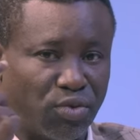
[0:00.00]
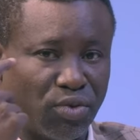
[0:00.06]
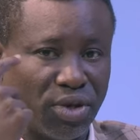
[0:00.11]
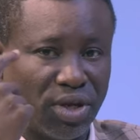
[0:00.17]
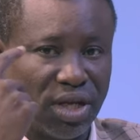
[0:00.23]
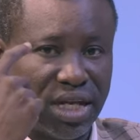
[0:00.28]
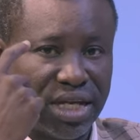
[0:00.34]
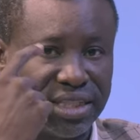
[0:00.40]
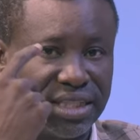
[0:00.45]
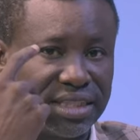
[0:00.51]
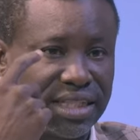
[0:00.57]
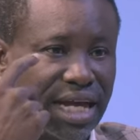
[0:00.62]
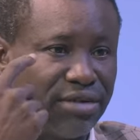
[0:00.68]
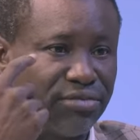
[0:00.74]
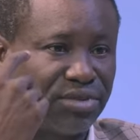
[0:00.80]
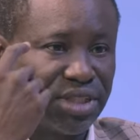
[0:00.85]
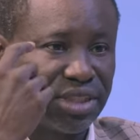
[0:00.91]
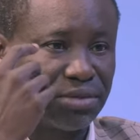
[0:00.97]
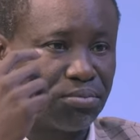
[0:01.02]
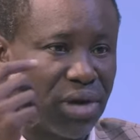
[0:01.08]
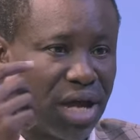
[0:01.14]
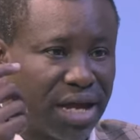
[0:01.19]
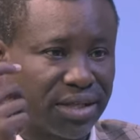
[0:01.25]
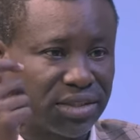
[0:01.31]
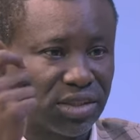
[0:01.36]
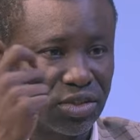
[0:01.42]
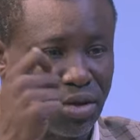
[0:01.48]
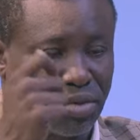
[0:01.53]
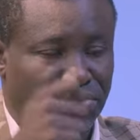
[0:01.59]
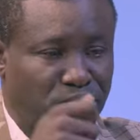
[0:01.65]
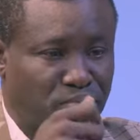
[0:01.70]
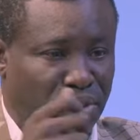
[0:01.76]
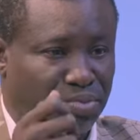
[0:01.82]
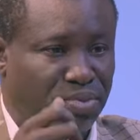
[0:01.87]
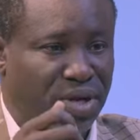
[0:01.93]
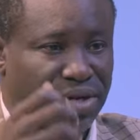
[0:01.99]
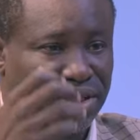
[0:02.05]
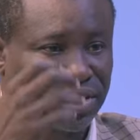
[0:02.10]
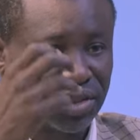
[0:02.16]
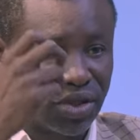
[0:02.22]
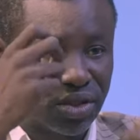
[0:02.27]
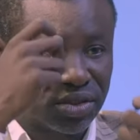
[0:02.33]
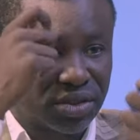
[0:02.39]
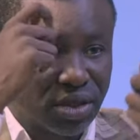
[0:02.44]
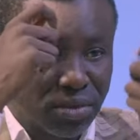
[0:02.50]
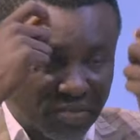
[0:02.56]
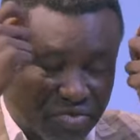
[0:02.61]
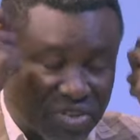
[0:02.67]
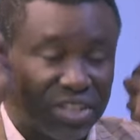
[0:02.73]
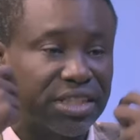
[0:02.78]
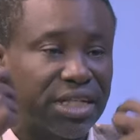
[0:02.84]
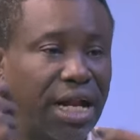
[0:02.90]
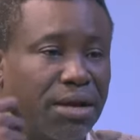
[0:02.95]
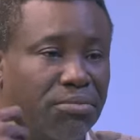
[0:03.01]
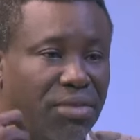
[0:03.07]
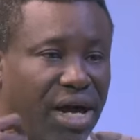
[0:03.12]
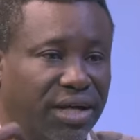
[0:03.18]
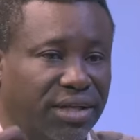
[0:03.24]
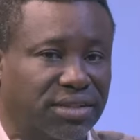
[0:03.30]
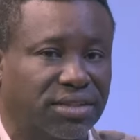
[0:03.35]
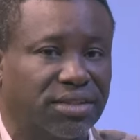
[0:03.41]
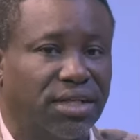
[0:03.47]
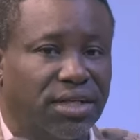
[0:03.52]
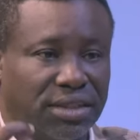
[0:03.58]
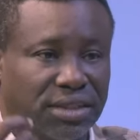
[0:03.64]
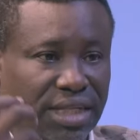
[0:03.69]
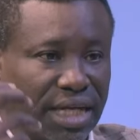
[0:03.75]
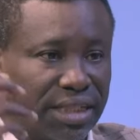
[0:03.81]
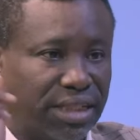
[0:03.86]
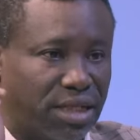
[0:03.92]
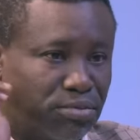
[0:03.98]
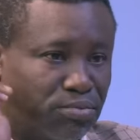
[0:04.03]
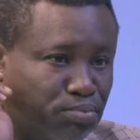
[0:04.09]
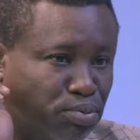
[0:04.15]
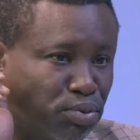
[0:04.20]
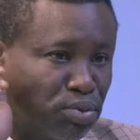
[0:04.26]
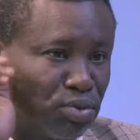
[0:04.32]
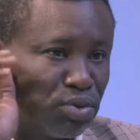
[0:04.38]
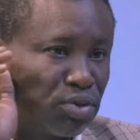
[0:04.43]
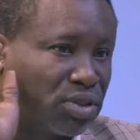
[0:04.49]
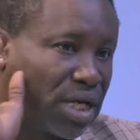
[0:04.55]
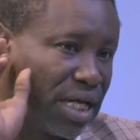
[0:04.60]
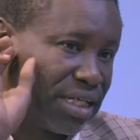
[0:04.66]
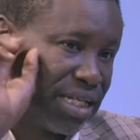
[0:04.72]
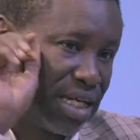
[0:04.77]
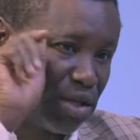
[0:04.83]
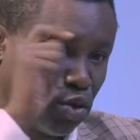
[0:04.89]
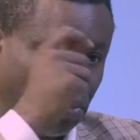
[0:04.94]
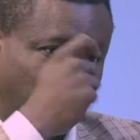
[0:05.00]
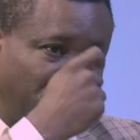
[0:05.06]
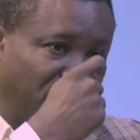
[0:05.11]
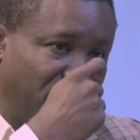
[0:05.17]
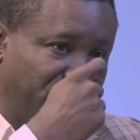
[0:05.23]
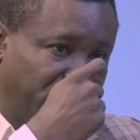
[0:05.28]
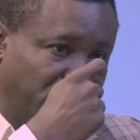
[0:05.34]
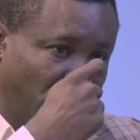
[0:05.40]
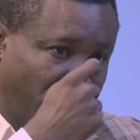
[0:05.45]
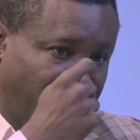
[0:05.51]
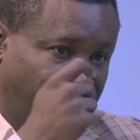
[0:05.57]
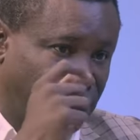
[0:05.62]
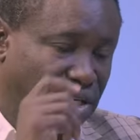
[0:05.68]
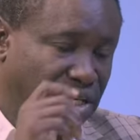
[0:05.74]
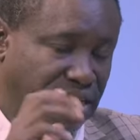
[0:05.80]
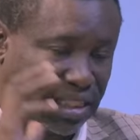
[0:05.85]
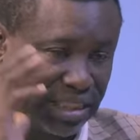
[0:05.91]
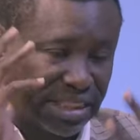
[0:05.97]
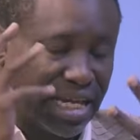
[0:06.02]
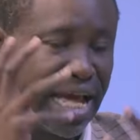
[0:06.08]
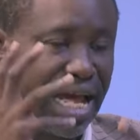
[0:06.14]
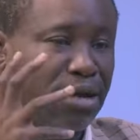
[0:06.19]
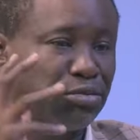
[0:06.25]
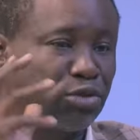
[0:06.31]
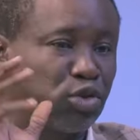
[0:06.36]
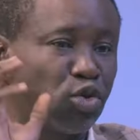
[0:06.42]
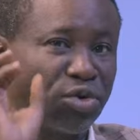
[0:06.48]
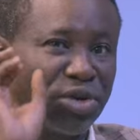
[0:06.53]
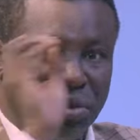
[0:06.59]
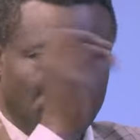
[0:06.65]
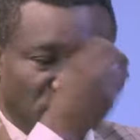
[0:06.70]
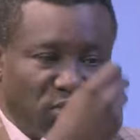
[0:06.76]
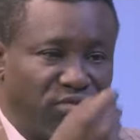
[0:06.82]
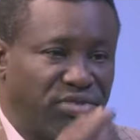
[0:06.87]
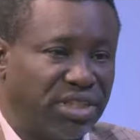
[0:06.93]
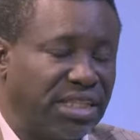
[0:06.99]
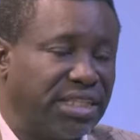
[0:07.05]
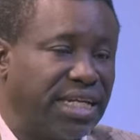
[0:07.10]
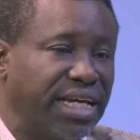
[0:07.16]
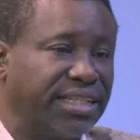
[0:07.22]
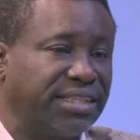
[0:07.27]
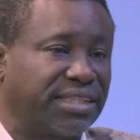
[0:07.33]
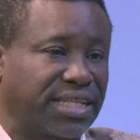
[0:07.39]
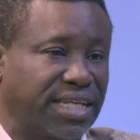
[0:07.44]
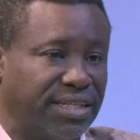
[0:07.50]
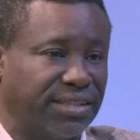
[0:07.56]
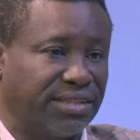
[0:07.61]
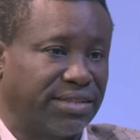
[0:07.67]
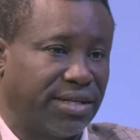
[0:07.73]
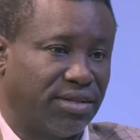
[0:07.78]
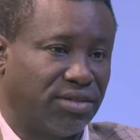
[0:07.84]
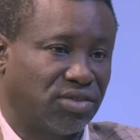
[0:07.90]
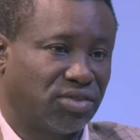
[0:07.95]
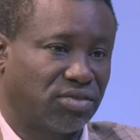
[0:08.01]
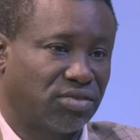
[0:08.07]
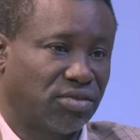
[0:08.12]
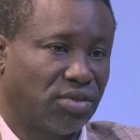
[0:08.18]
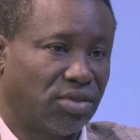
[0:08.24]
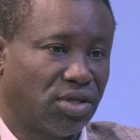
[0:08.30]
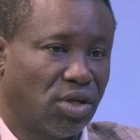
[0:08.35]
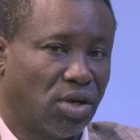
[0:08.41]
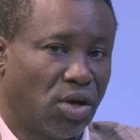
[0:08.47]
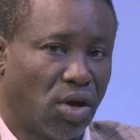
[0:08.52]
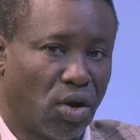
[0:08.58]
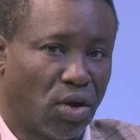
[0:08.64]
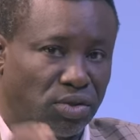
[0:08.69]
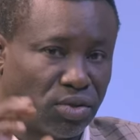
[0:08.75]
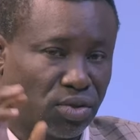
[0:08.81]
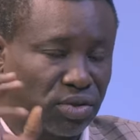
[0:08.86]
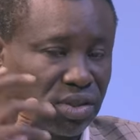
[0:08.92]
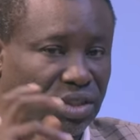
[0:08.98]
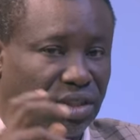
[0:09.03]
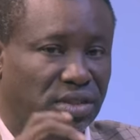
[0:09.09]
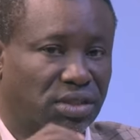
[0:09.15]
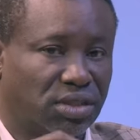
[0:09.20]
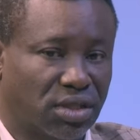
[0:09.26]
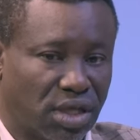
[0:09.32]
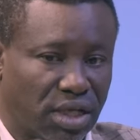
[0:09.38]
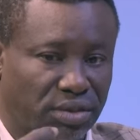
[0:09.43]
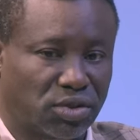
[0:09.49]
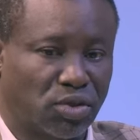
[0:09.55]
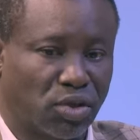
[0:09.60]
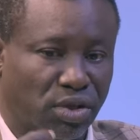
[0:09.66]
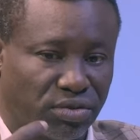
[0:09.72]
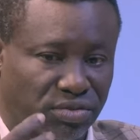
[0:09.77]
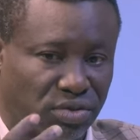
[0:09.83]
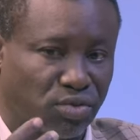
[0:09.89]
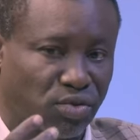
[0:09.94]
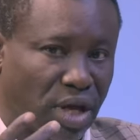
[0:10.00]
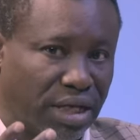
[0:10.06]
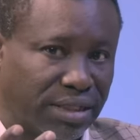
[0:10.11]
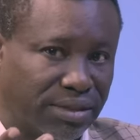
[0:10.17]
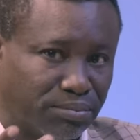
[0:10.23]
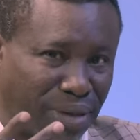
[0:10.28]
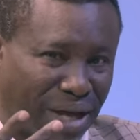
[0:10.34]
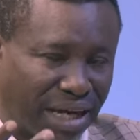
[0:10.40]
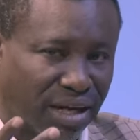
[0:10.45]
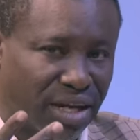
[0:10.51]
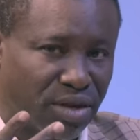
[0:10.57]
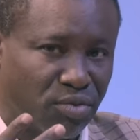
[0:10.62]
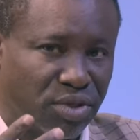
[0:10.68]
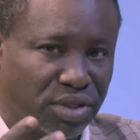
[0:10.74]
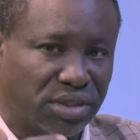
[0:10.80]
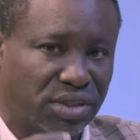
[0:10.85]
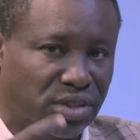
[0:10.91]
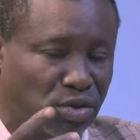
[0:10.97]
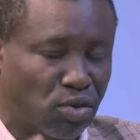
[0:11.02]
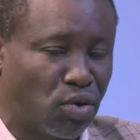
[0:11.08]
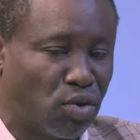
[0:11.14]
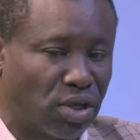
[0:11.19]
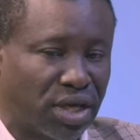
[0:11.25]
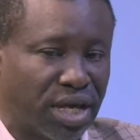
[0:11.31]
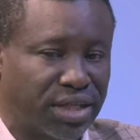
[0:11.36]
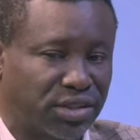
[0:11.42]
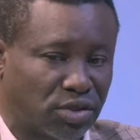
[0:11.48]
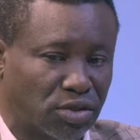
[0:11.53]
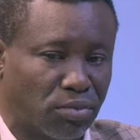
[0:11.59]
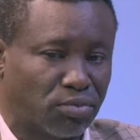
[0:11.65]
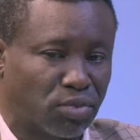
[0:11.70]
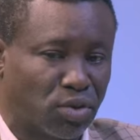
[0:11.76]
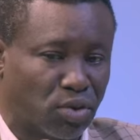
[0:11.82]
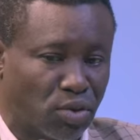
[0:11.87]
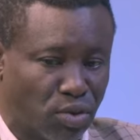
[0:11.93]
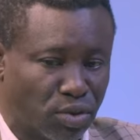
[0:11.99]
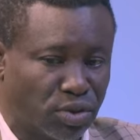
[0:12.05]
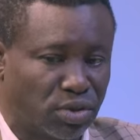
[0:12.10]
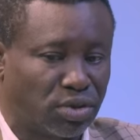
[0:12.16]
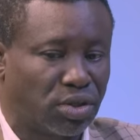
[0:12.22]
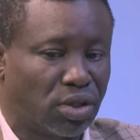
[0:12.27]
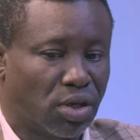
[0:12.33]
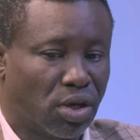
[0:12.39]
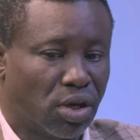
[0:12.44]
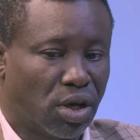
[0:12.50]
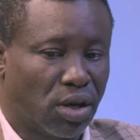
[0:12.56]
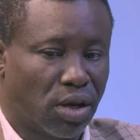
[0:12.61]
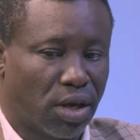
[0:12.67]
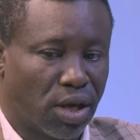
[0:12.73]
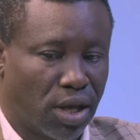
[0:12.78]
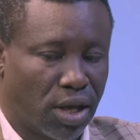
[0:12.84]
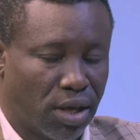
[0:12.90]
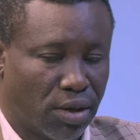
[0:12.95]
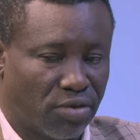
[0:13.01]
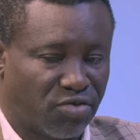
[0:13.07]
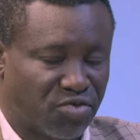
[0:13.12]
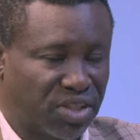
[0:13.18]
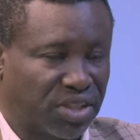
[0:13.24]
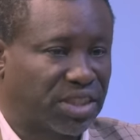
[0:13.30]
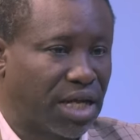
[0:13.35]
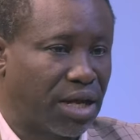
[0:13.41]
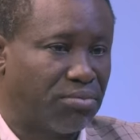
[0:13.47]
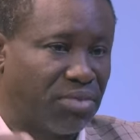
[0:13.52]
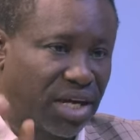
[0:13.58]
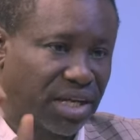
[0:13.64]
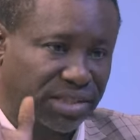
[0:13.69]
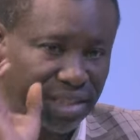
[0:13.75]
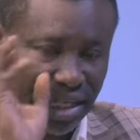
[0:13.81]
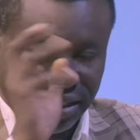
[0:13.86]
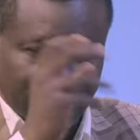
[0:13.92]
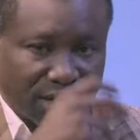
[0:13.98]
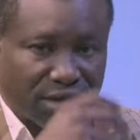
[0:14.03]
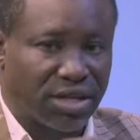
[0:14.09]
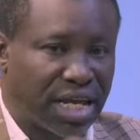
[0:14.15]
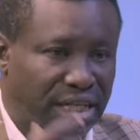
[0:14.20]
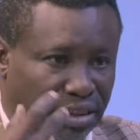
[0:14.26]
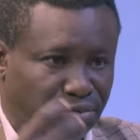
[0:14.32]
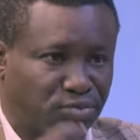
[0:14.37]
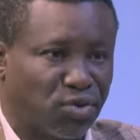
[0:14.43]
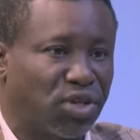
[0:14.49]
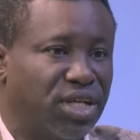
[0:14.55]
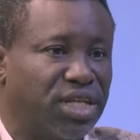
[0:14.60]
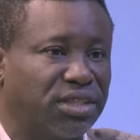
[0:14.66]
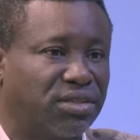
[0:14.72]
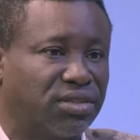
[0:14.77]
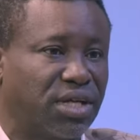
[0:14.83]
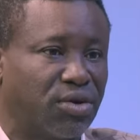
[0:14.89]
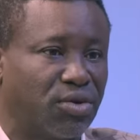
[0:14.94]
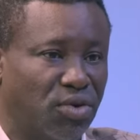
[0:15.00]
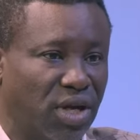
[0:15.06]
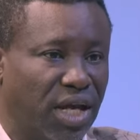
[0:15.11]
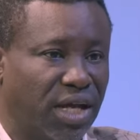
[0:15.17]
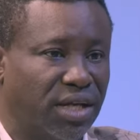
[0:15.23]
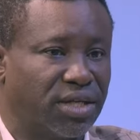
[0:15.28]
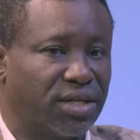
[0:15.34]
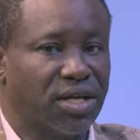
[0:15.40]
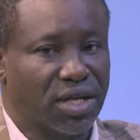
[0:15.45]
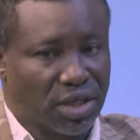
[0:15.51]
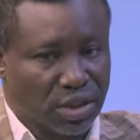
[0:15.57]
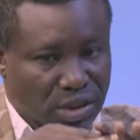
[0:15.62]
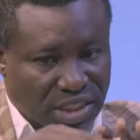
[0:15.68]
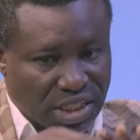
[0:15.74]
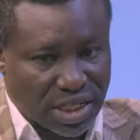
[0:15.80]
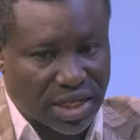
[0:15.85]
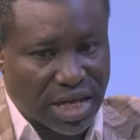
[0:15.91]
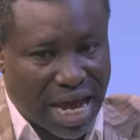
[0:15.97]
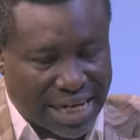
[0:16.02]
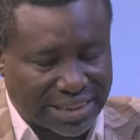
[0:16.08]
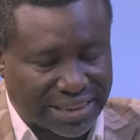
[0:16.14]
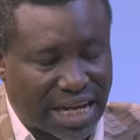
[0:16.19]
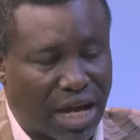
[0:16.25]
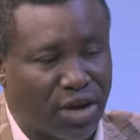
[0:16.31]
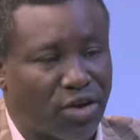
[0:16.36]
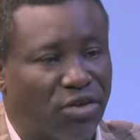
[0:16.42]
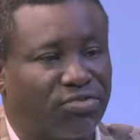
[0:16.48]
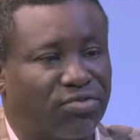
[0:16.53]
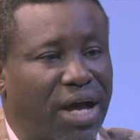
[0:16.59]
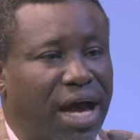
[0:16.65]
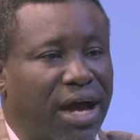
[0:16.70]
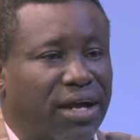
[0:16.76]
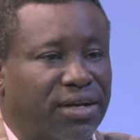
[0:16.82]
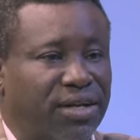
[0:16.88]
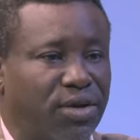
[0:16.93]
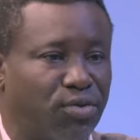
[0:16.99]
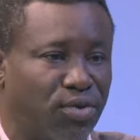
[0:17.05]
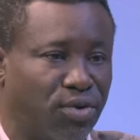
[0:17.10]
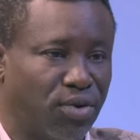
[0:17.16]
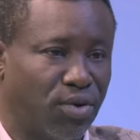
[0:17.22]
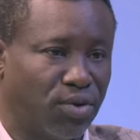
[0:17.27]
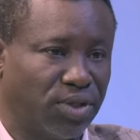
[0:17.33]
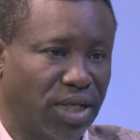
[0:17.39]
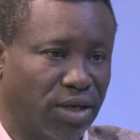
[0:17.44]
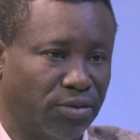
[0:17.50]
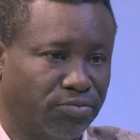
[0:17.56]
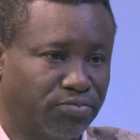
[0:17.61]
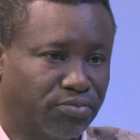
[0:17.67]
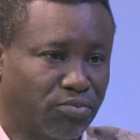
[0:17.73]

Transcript: ladies have these marks, some yes, preparations, facial marks, facial yeah, marks yeah. that they put and then you peel it off. Yes. It helps to remove the dead skin cells. Okay. All those things. Uh, so if you are battling with it, go get some good uh, facial marks and then exfoliate regularly. The attack of acne will go down.